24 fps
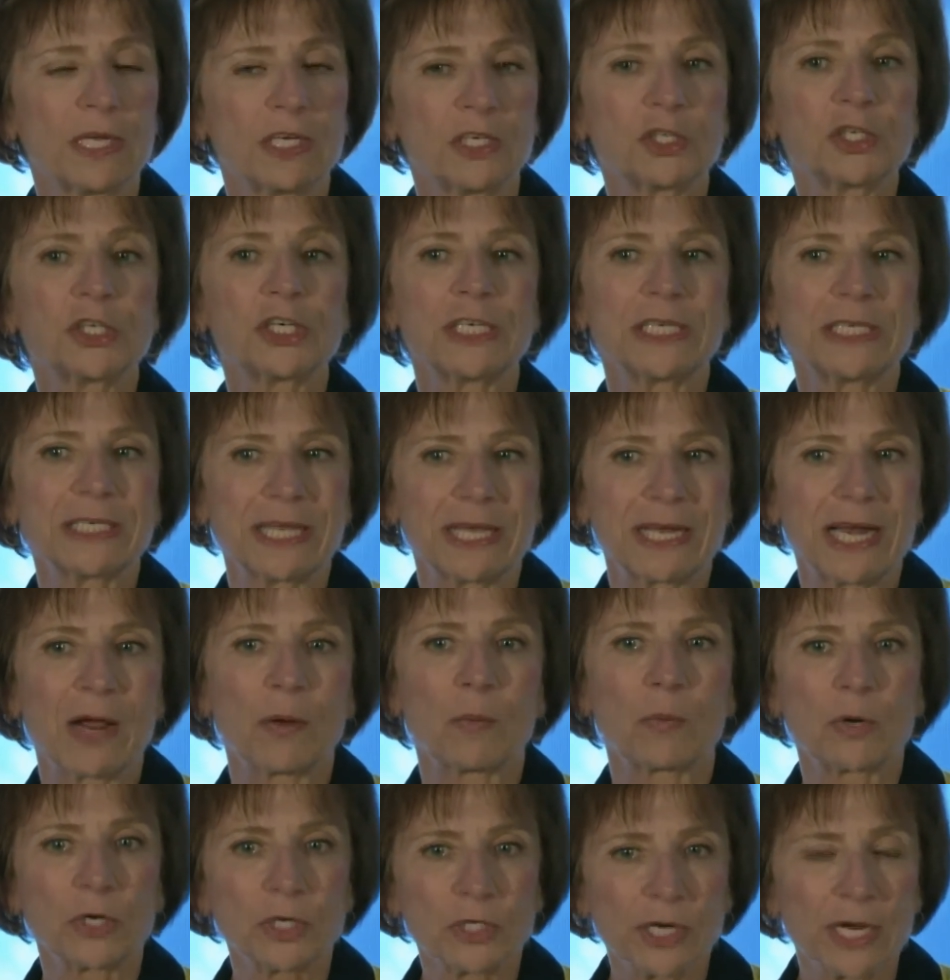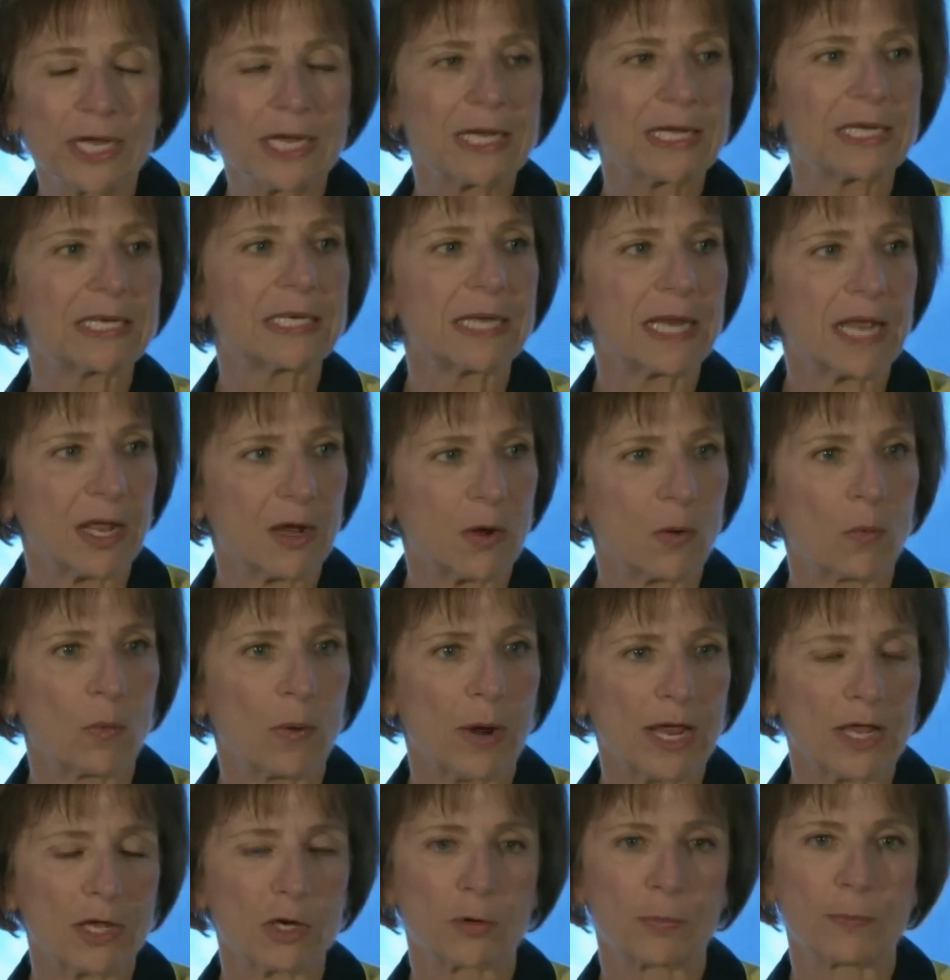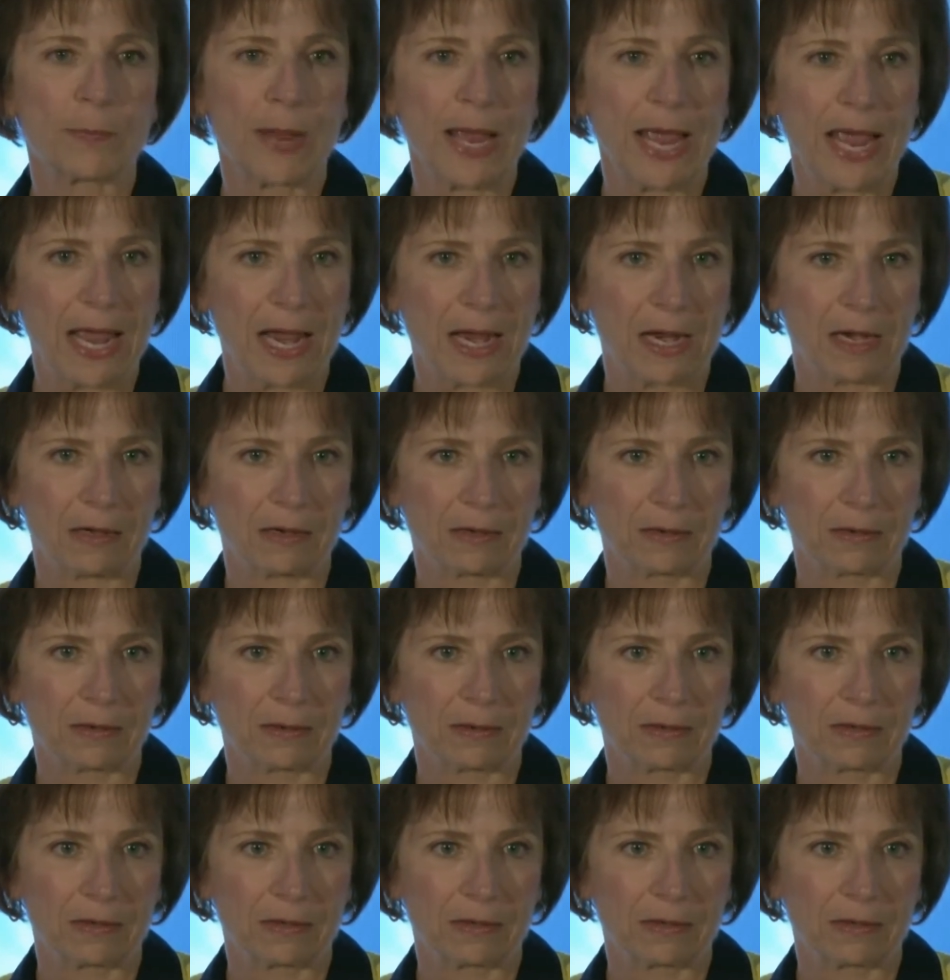She said, "I wish I could take away your pain."